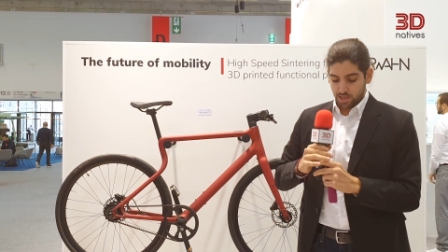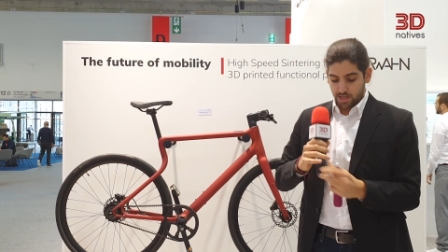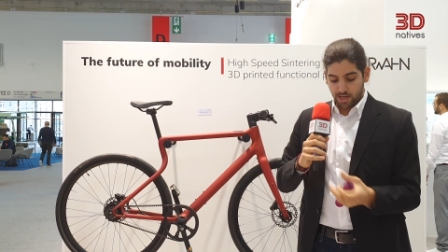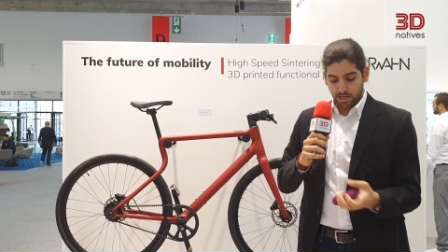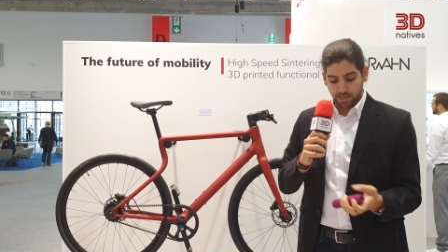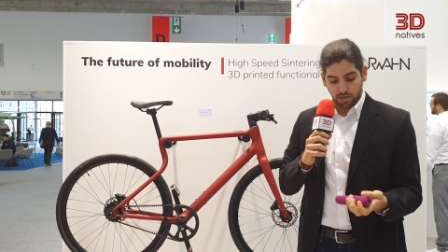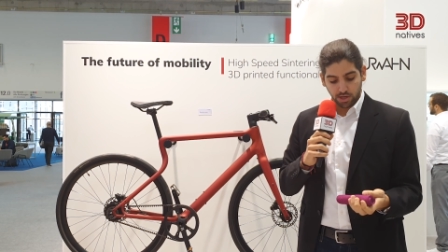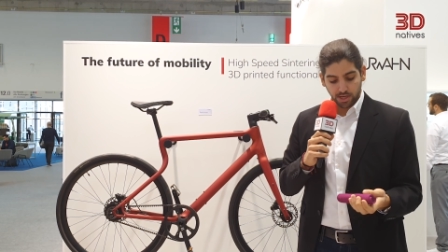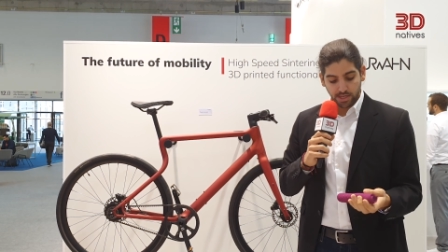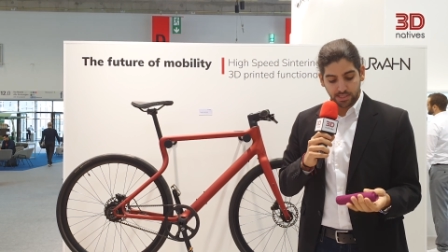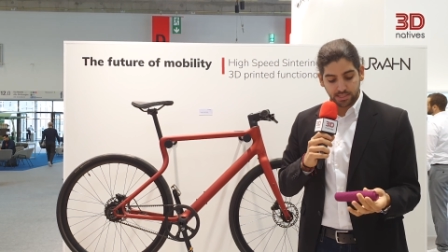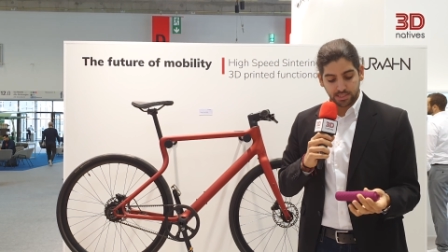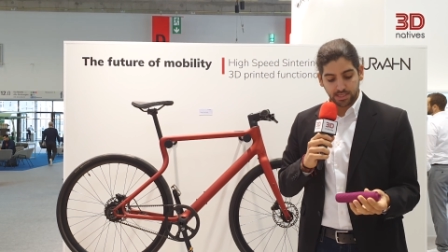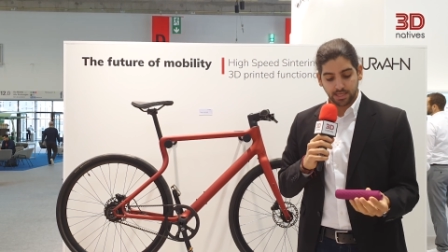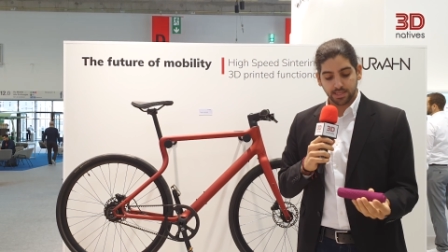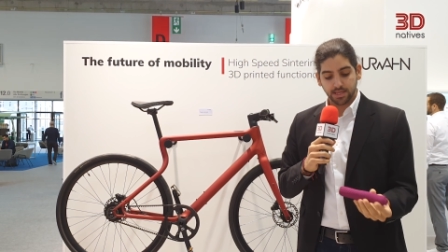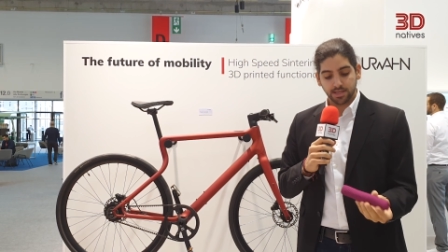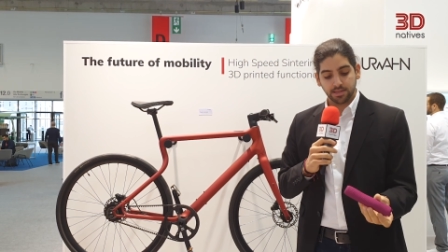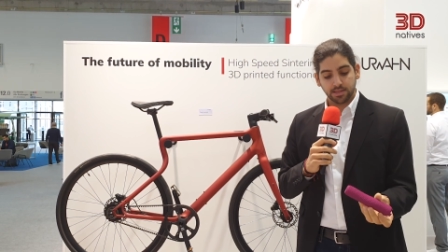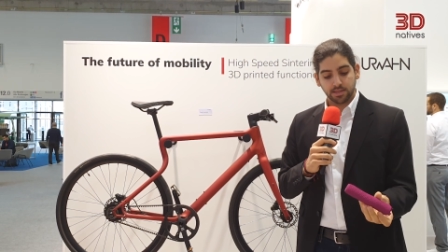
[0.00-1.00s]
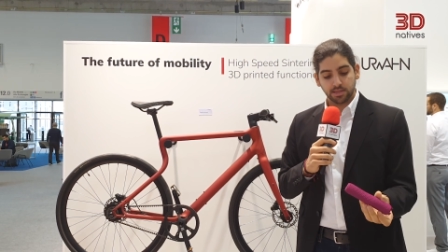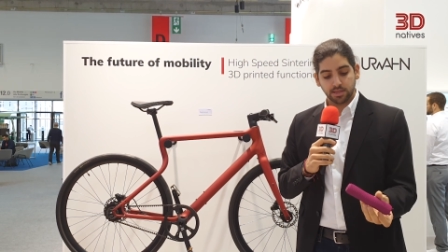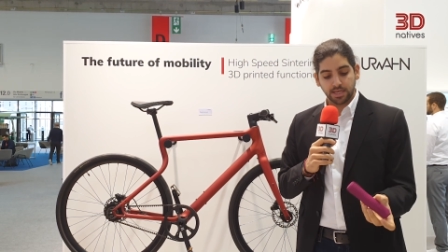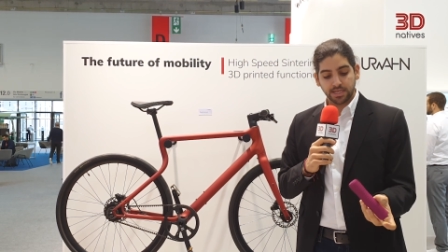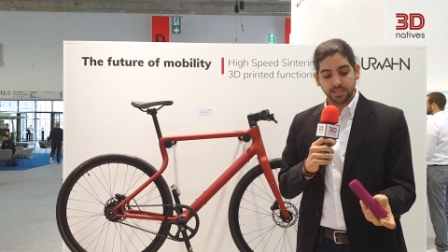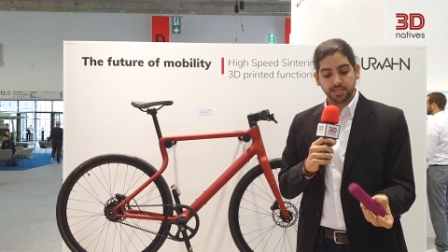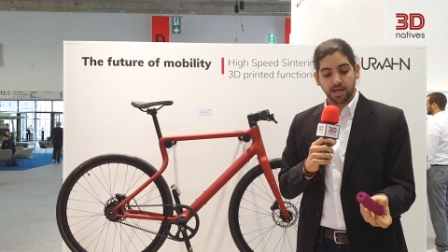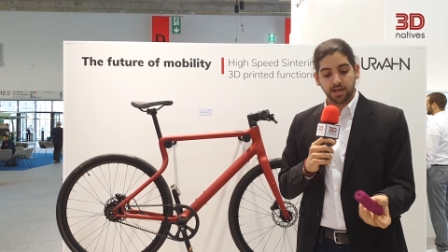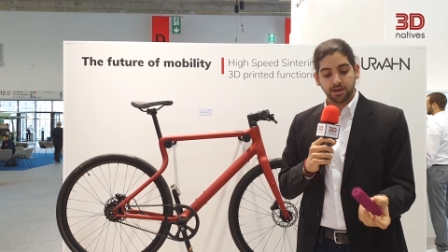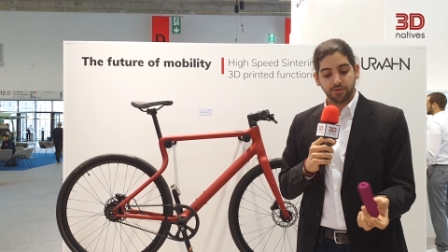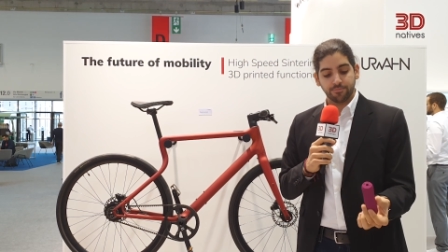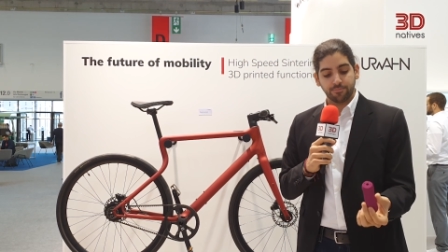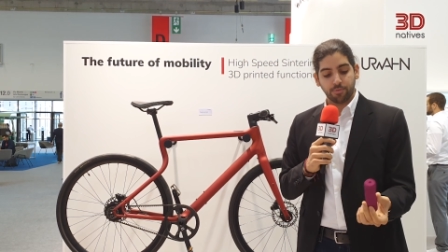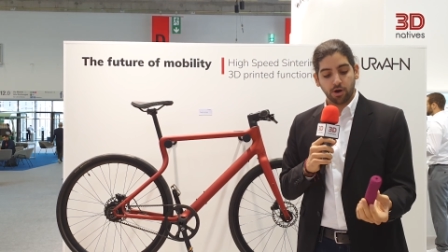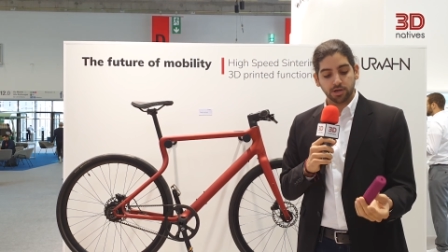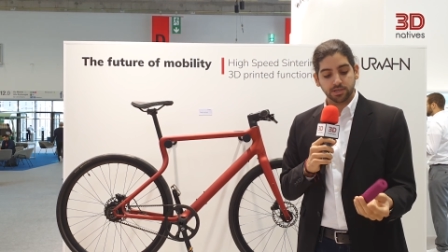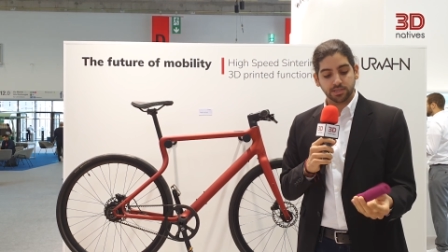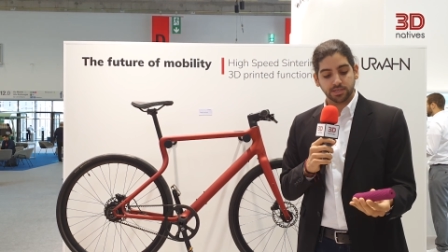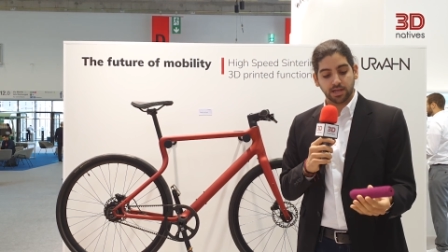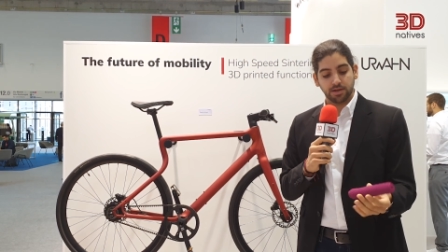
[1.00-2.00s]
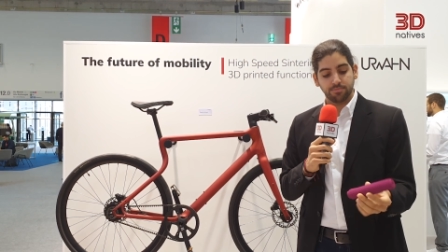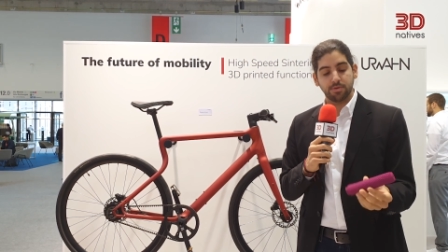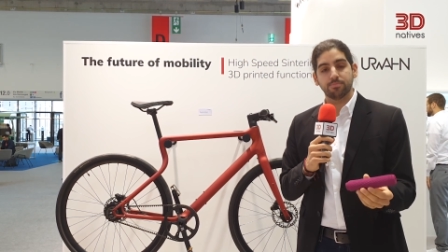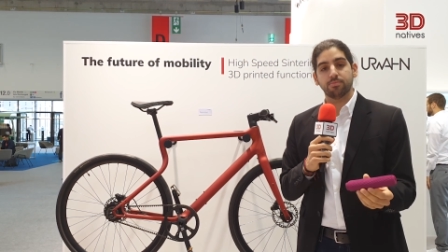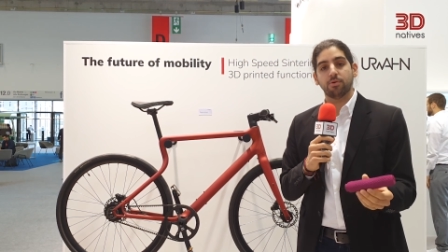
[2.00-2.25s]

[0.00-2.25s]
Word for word: And you can see that these kind of parts can be